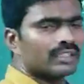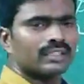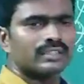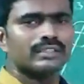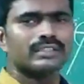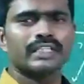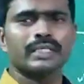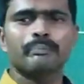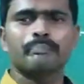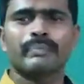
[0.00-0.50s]

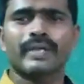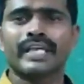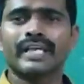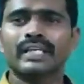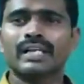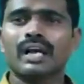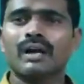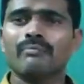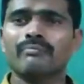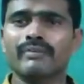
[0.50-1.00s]
The
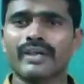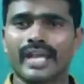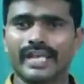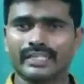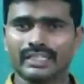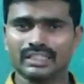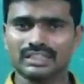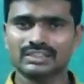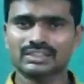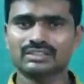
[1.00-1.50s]
pair of
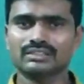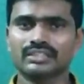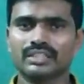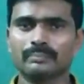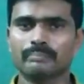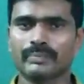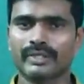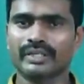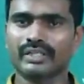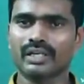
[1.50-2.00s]

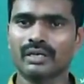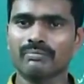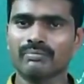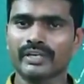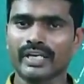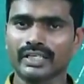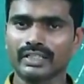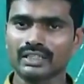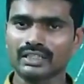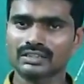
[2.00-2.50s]

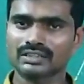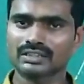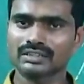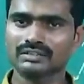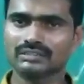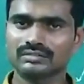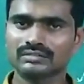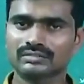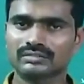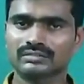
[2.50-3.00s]
angles
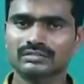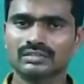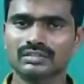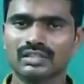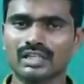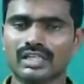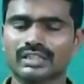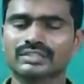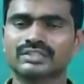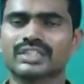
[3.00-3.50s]

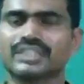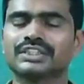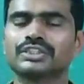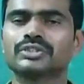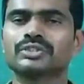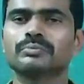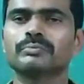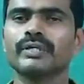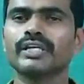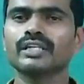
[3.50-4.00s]
are said
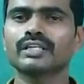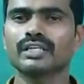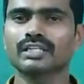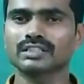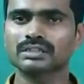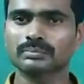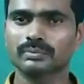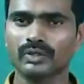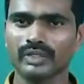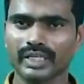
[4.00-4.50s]
to be
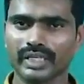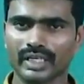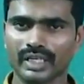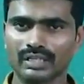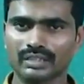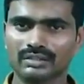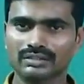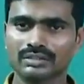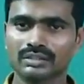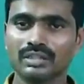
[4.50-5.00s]
corresponding
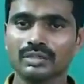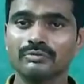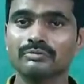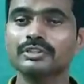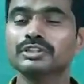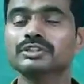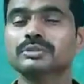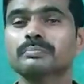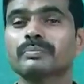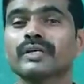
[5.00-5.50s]
angles.
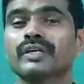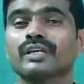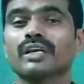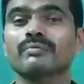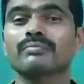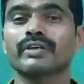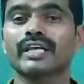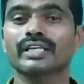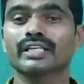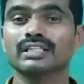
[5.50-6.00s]
Which pair
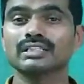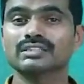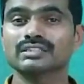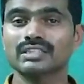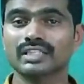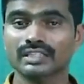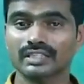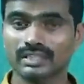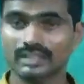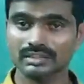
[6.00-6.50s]
of angles
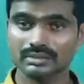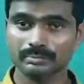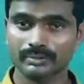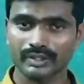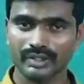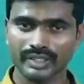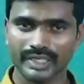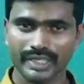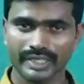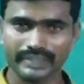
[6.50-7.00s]
are
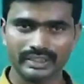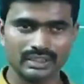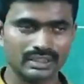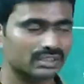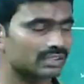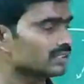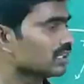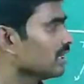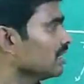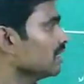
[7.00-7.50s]
corresponding
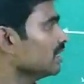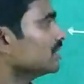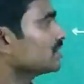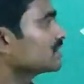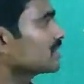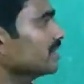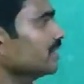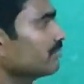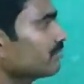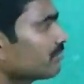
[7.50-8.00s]
angles?
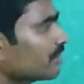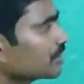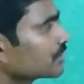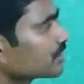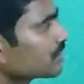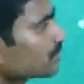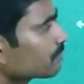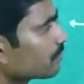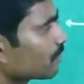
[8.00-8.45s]
See, first